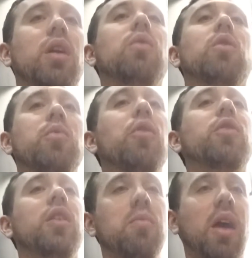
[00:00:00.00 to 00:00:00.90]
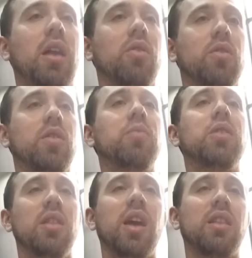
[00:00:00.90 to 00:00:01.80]
it was mostly men, or
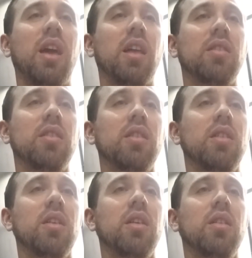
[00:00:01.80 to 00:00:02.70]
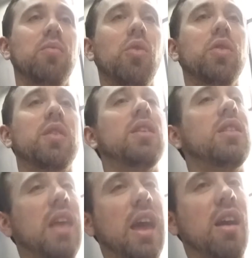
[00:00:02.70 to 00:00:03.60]
something like that. Mostly
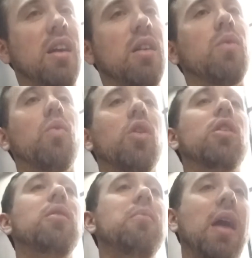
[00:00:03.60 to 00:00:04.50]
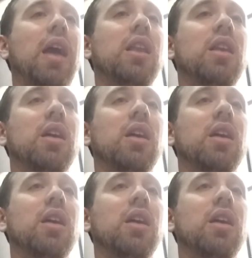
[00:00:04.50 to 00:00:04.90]
there were men.